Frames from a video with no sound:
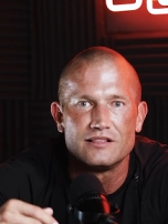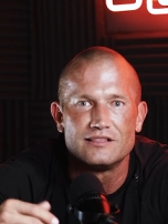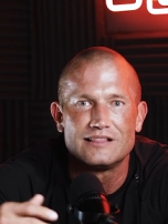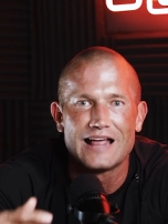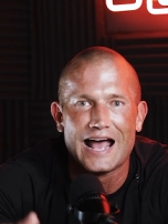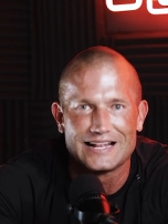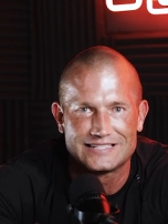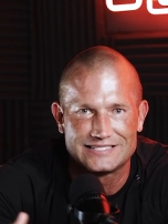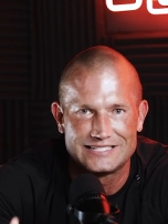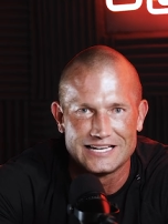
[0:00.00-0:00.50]

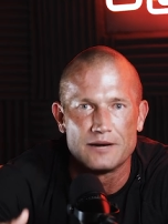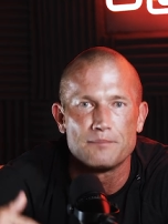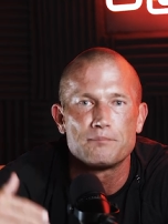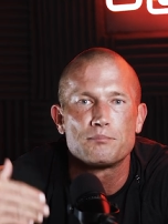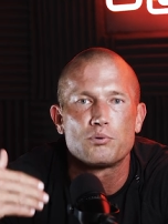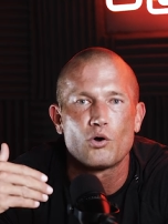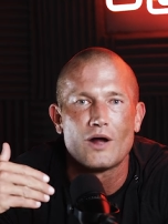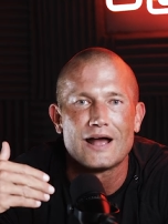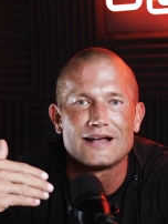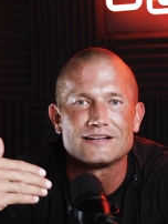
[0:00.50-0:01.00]
That's it.
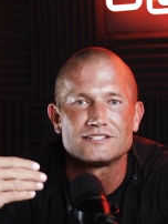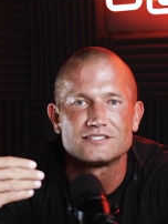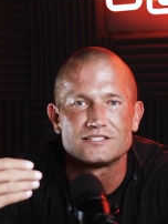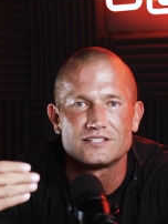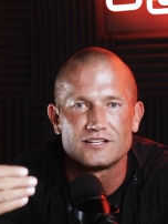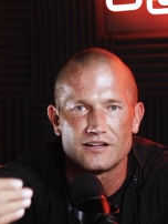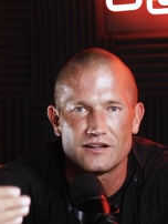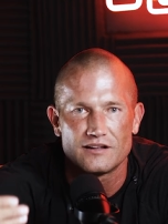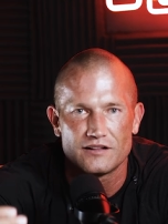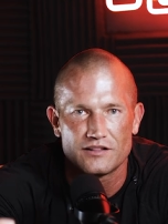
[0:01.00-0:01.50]

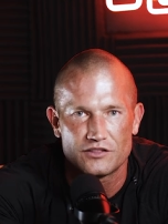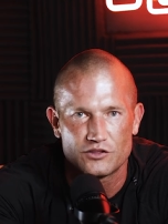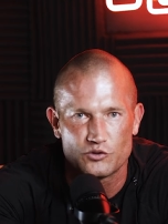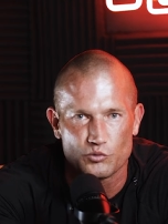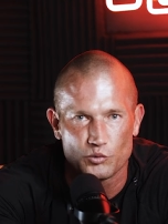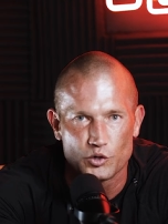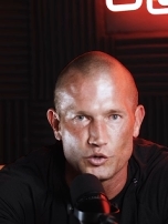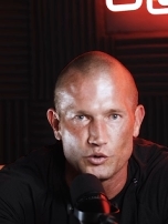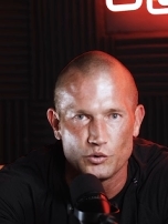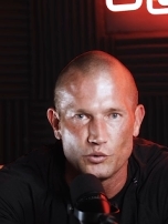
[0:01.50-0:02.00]
Press
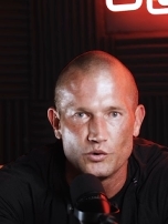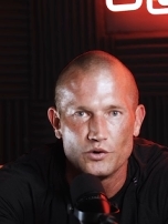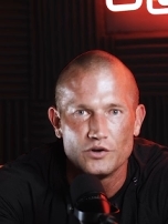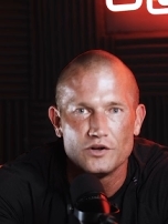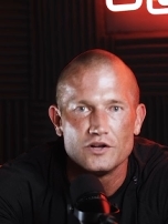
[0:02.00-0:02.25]
through.